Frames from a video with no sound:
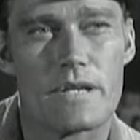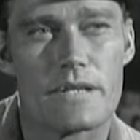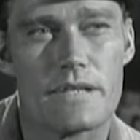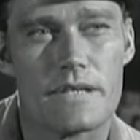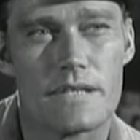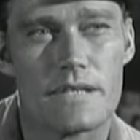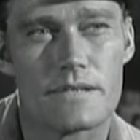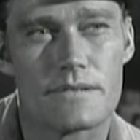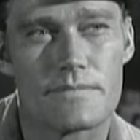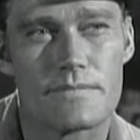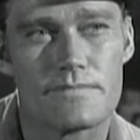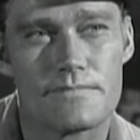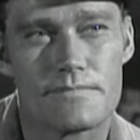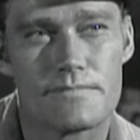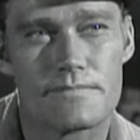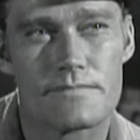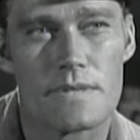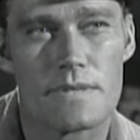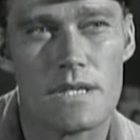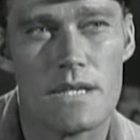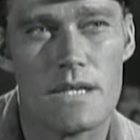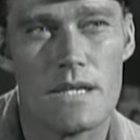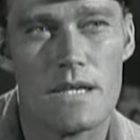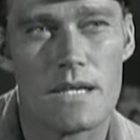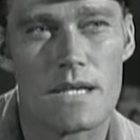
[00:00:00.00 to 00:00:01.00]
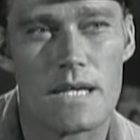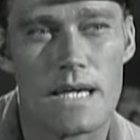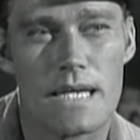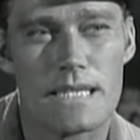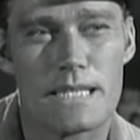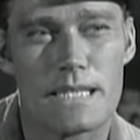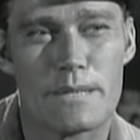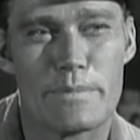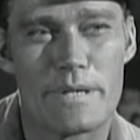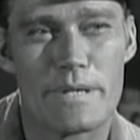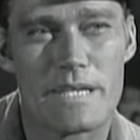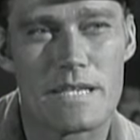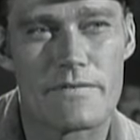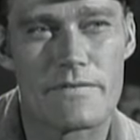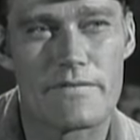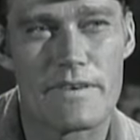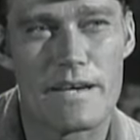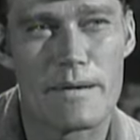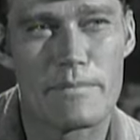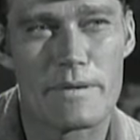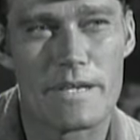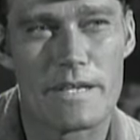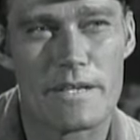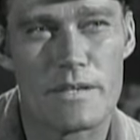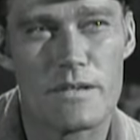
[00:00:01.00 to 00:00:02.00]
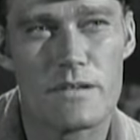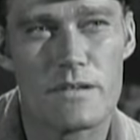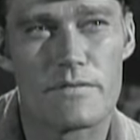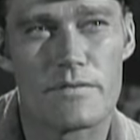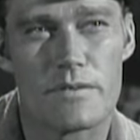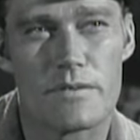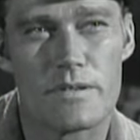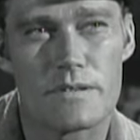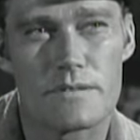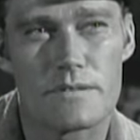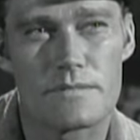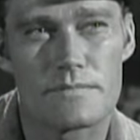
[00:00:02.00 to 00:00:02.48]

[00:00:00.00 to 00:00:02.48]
does. Got the biggest family in North Fork.